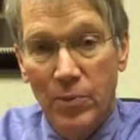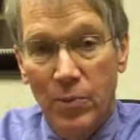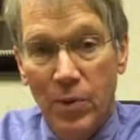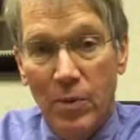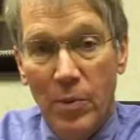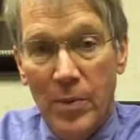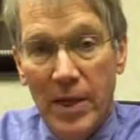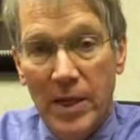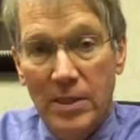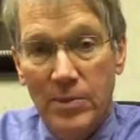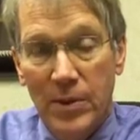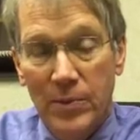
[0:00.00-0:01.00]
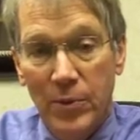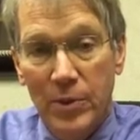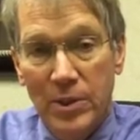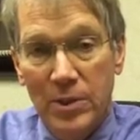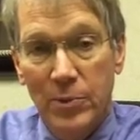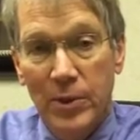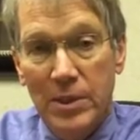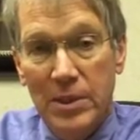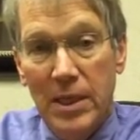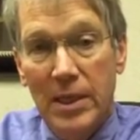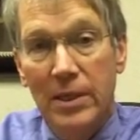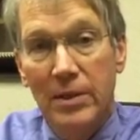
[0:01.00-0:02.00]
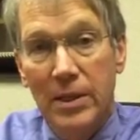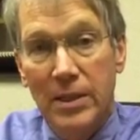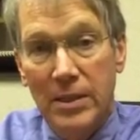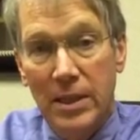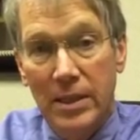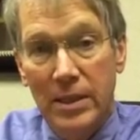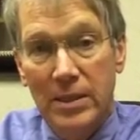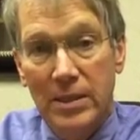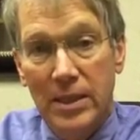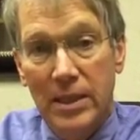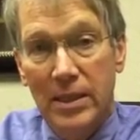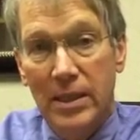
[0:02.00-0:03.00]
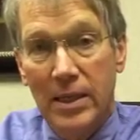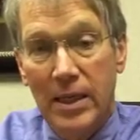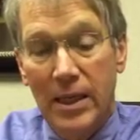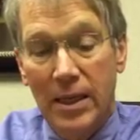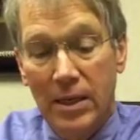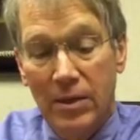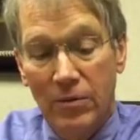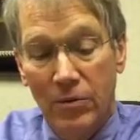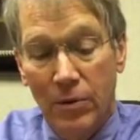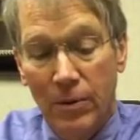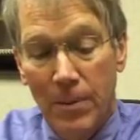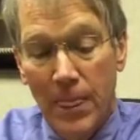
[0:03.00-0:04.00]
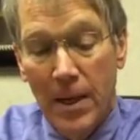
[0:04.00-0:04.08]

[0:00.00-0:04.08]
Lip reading: rubber bands by putting springs on and things like this that they can't control.